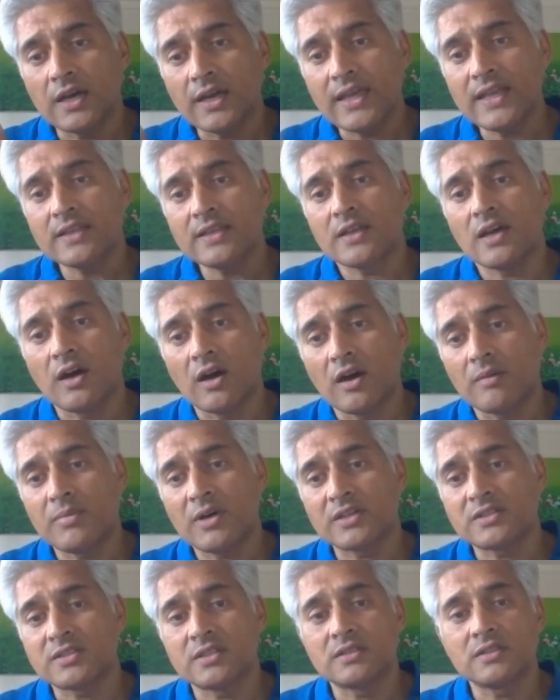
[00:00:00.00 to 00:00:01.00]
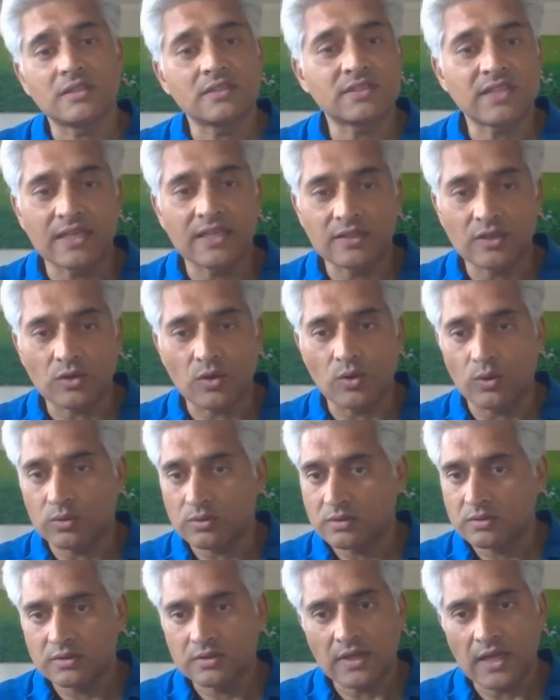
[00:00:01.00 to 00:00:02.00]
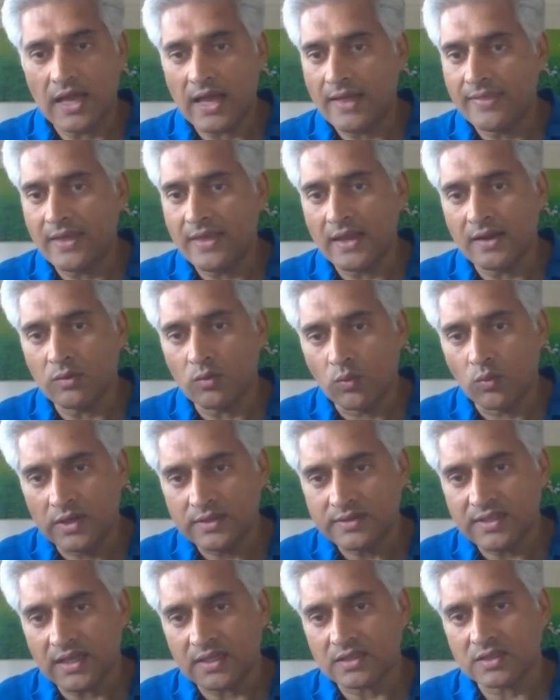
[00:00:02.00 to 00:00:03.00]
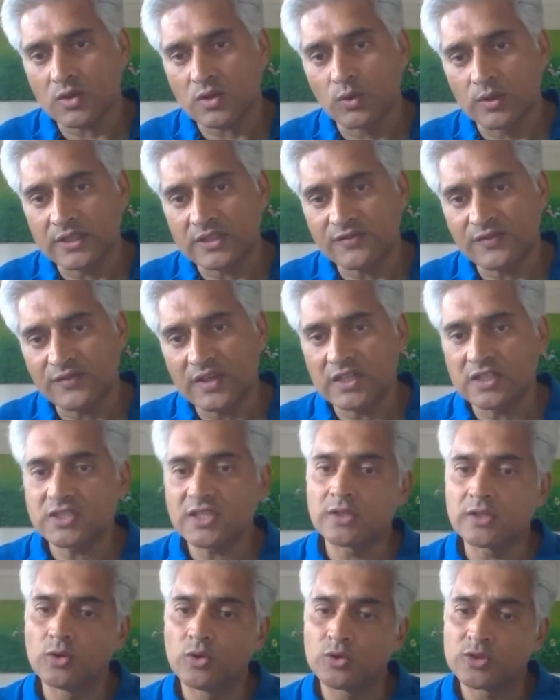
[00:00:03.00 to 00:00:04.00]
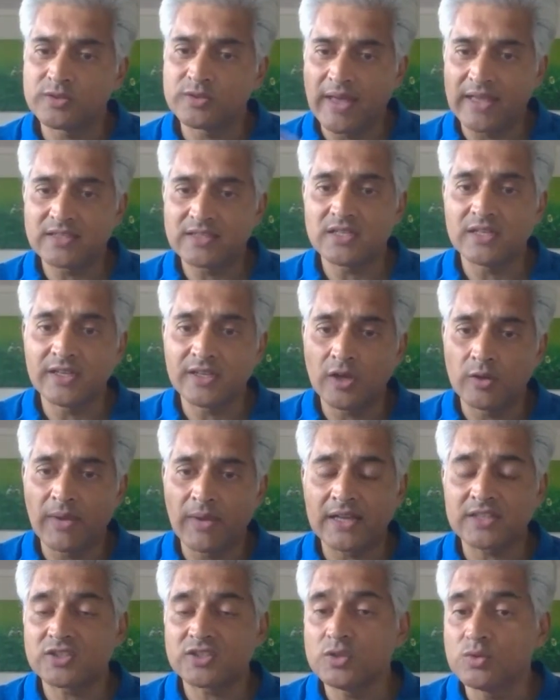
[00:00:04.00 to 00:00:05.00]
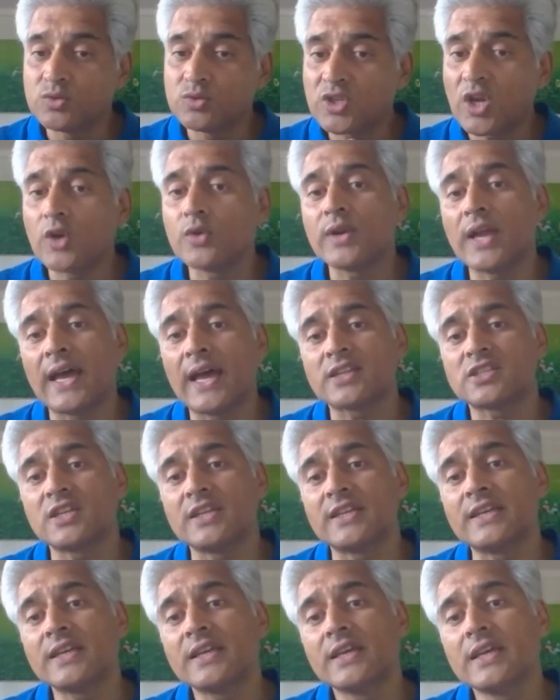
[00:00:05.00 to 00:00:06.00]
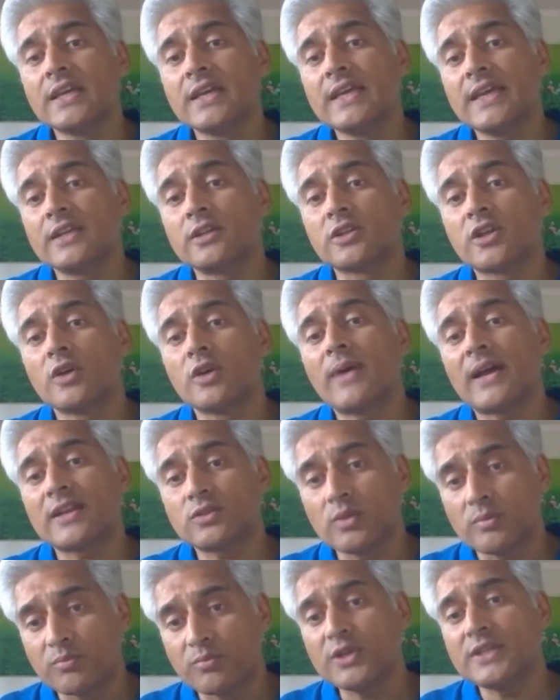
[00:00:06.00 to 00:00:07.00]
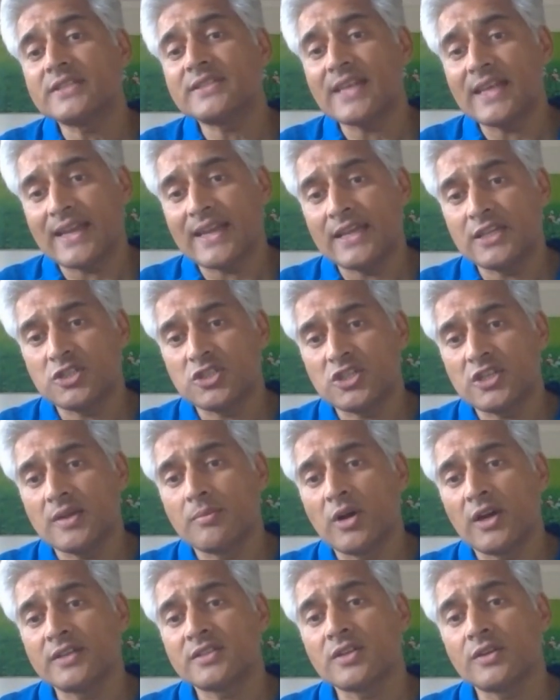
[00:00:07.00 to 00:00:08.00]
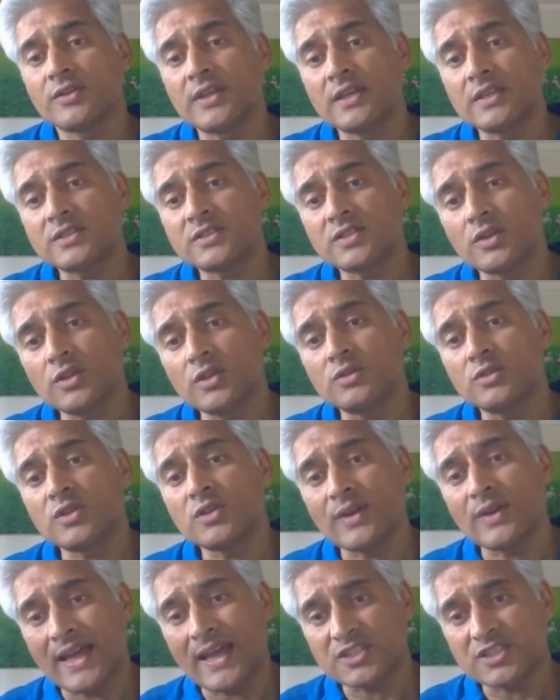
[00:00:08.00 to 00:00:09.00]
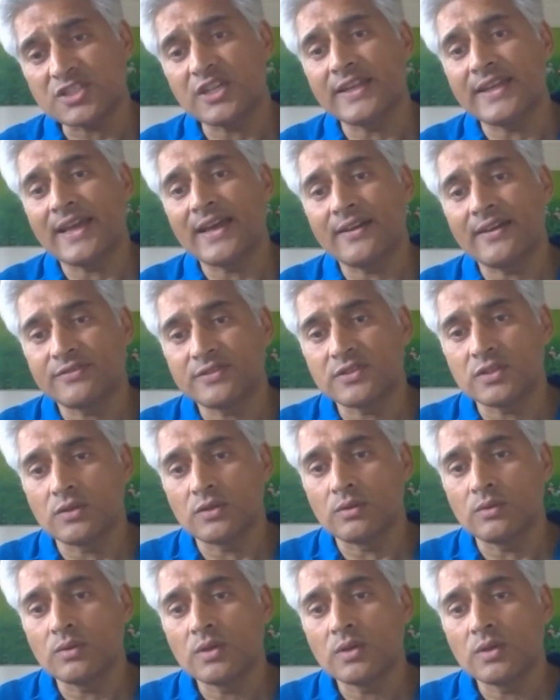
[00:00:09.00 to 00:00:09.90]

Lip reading: Hit the heart button, take the call. And then once that call is finished, it will automatically go back. So you don't actually, it'll go back to a preset HDMI. So you don't actually have to